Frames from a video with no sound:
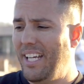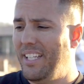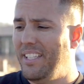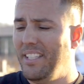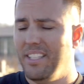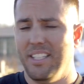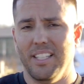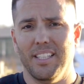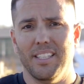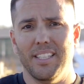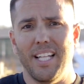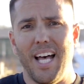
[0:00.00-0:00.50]
I
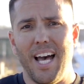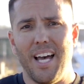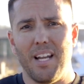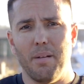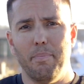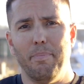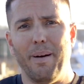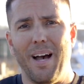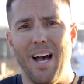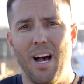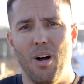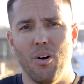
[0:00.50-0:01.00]
need a lot
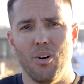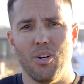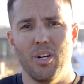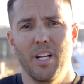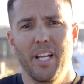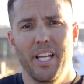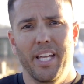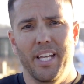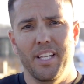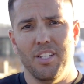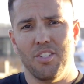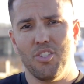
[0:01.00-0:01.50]
of power
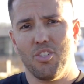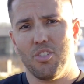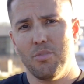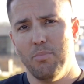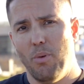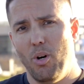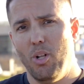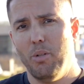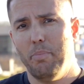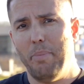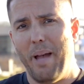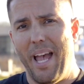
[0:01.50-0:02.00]
in
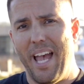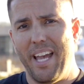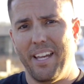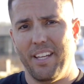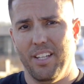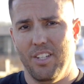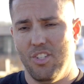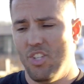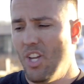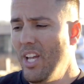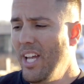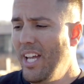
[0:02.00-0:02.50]
small
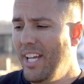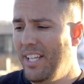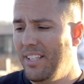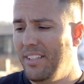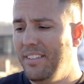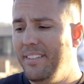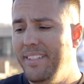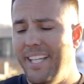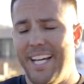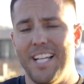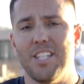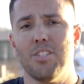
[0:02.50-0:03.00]
package,
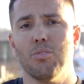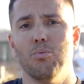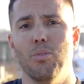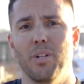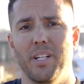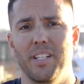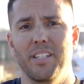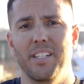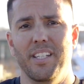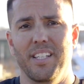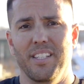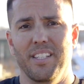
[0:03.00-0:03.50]
and that's what it